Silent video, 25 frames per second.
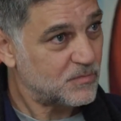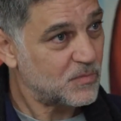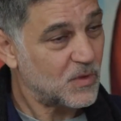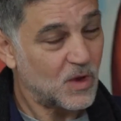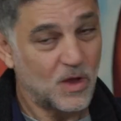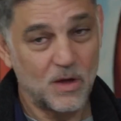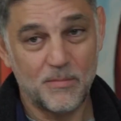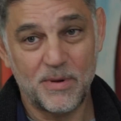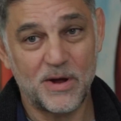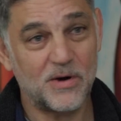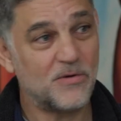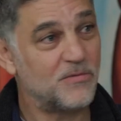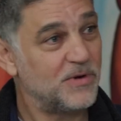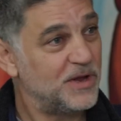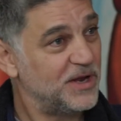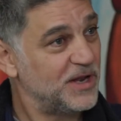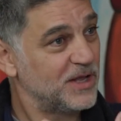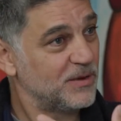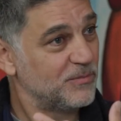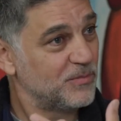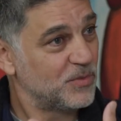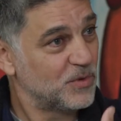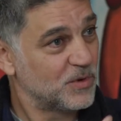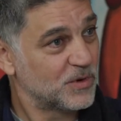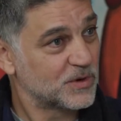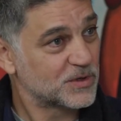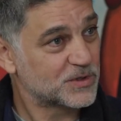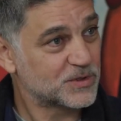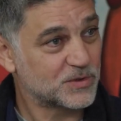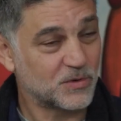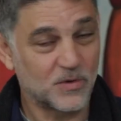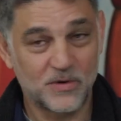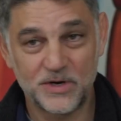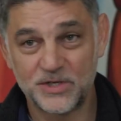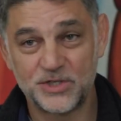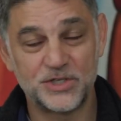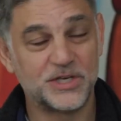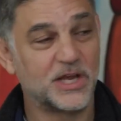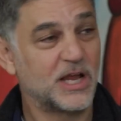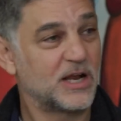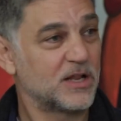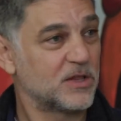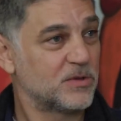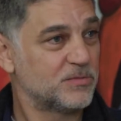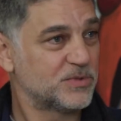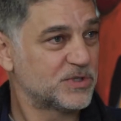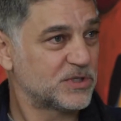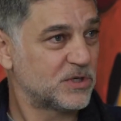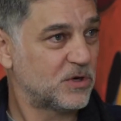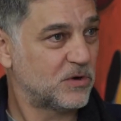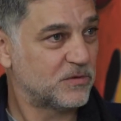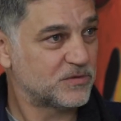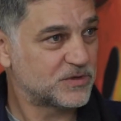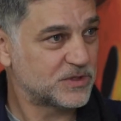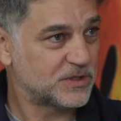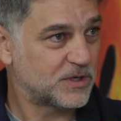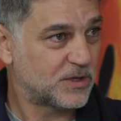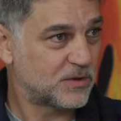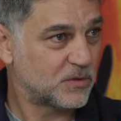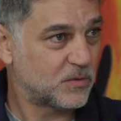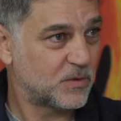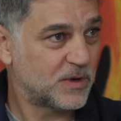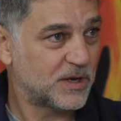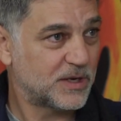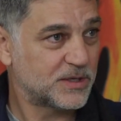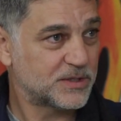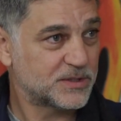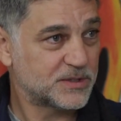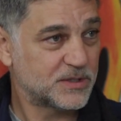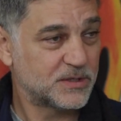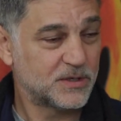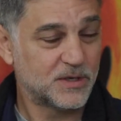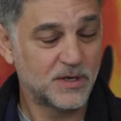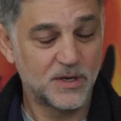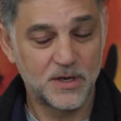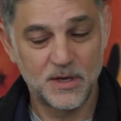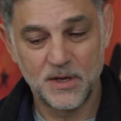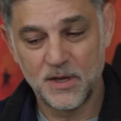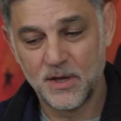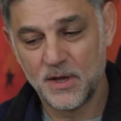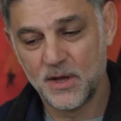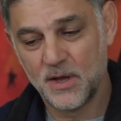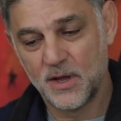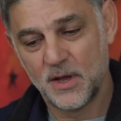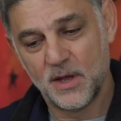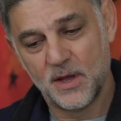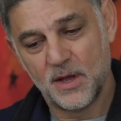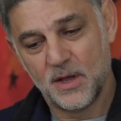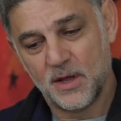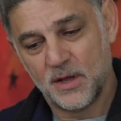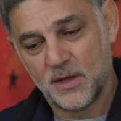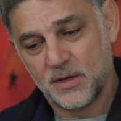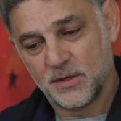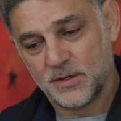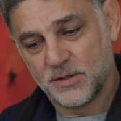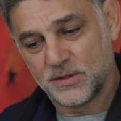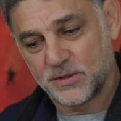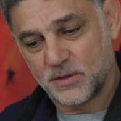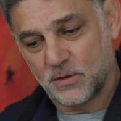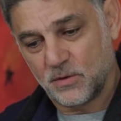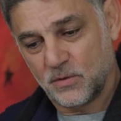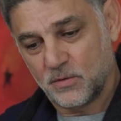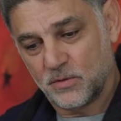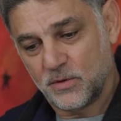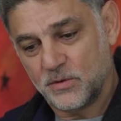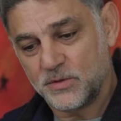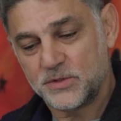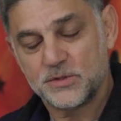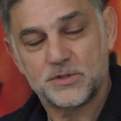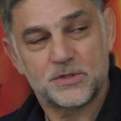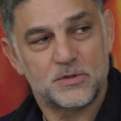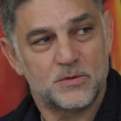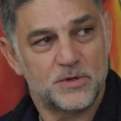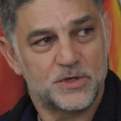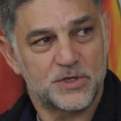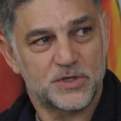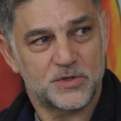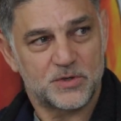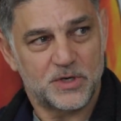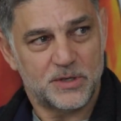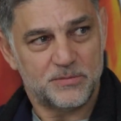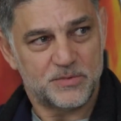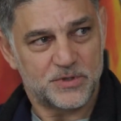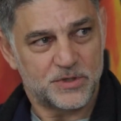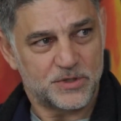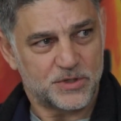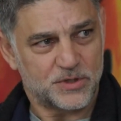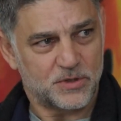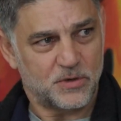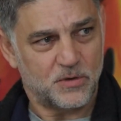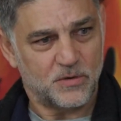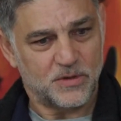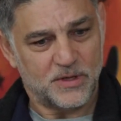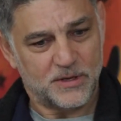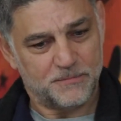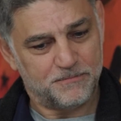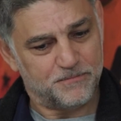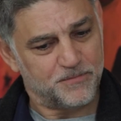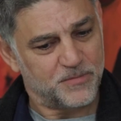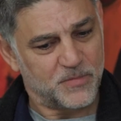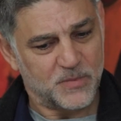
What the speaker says: about reading books or educating themselves in other ways. So those are two extremes that show that